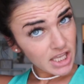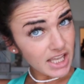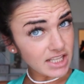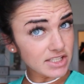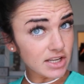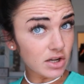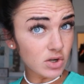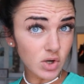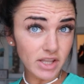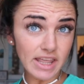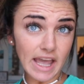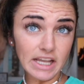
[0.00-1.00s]
And
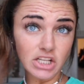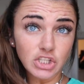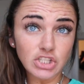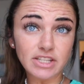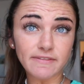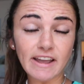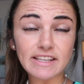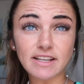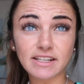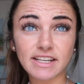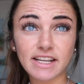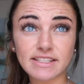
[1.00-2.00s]
so that includes the fight
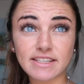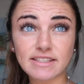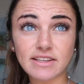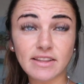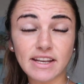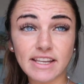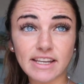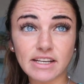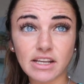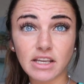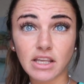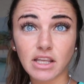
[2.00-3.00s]
song dance. And so they
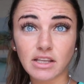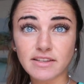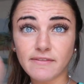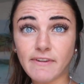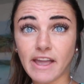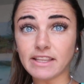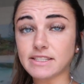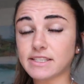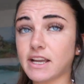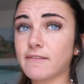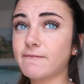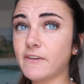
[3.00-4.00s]
need some vets to
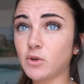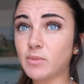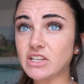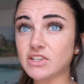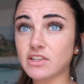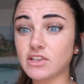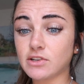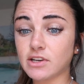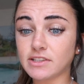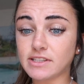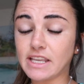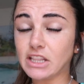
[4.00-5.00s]
come film it so the new
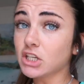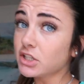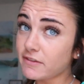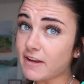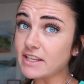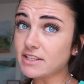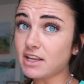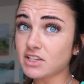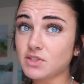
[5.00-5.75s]
girls can learn the fight song.